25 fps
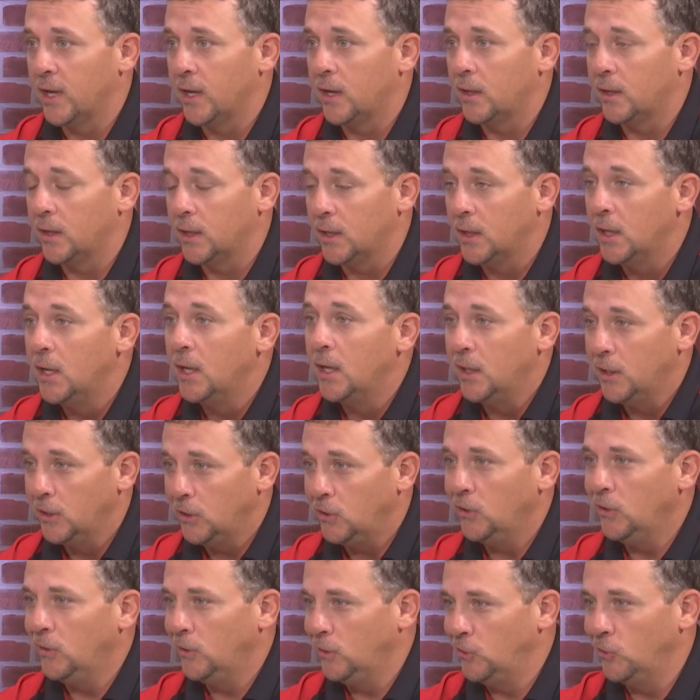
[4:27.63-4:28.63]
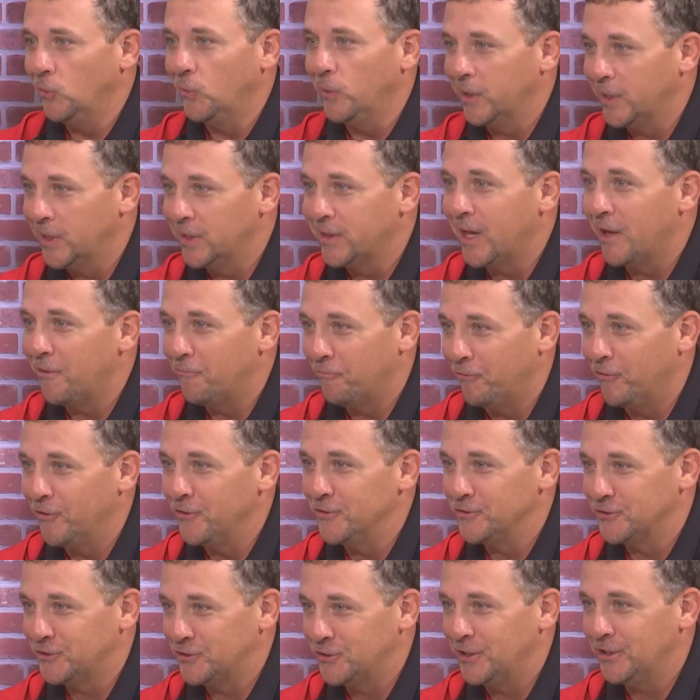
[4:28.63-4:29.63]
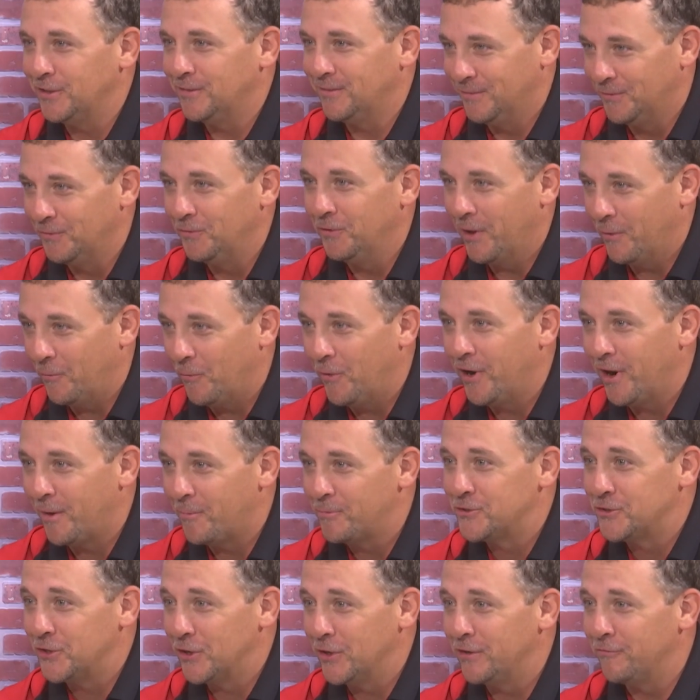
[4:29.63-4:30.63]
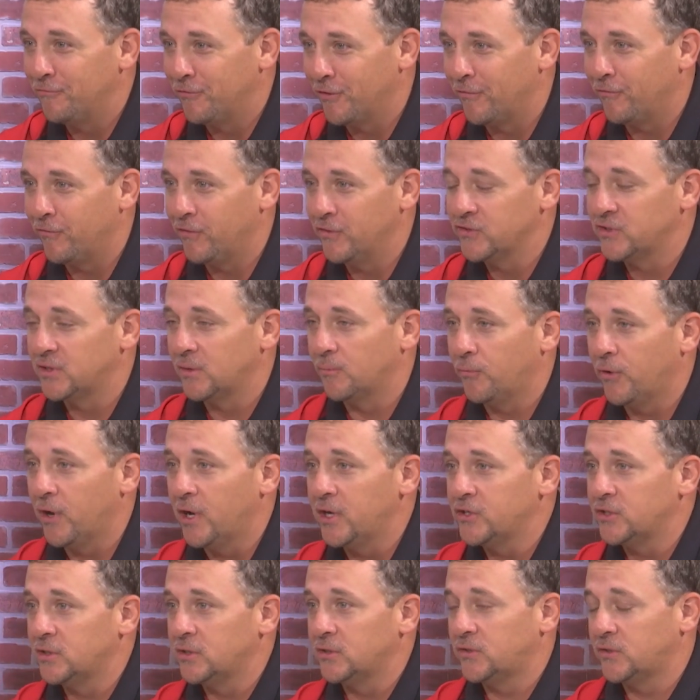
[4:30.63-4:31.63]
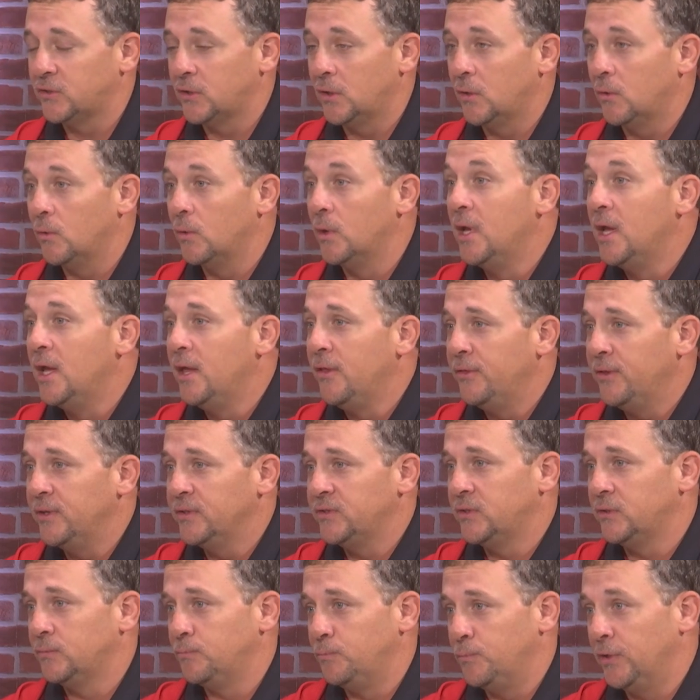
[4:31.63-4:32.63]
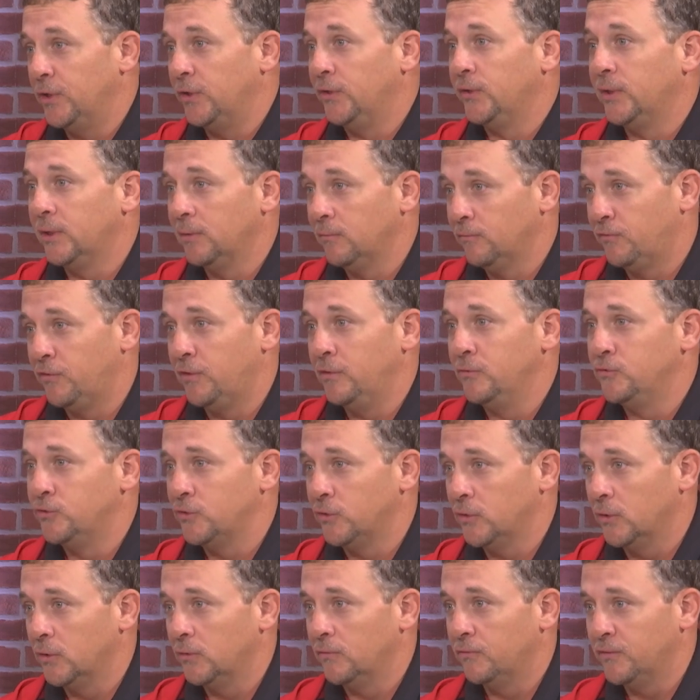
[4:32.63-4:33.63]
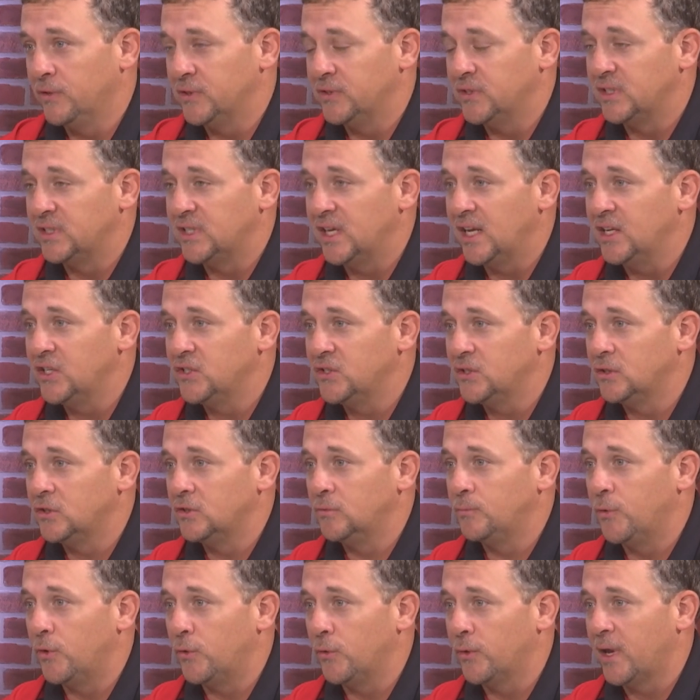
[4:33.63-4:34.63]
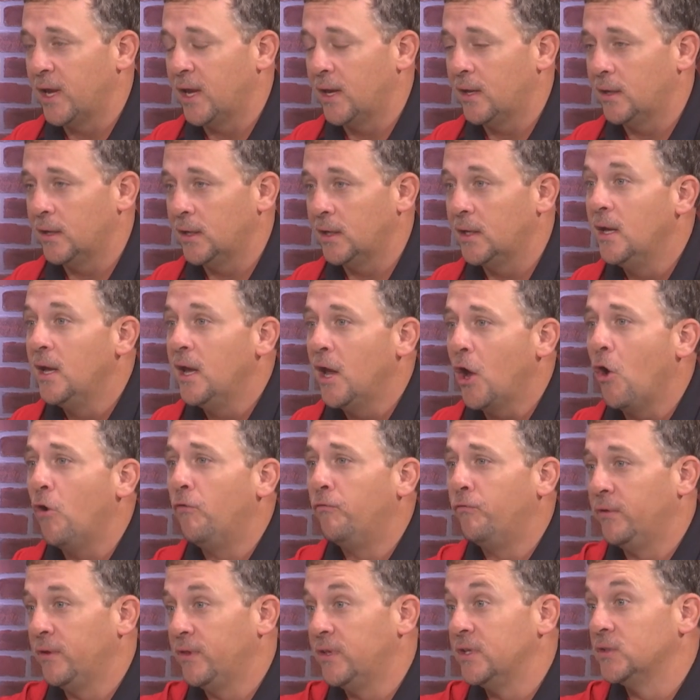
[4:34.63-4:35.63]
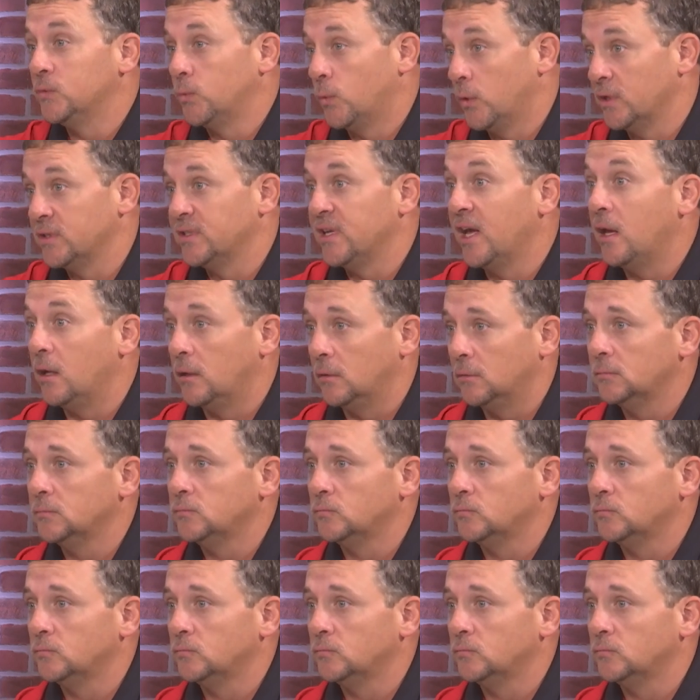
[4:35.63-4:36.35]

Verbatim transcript: County, you only get that first that one opportunity for a first impression. So this is building future visitation to Polk County. Hopefully, this works out.